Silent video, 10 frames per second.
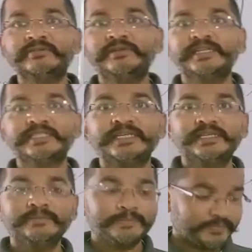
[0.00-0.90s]
we are
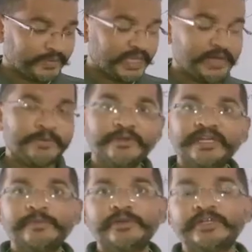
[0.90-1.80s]
seeing about the
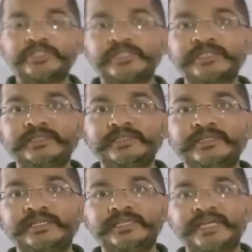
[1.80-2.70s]
reproduction,
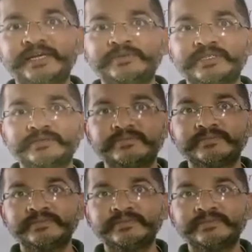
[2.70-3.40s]
their types.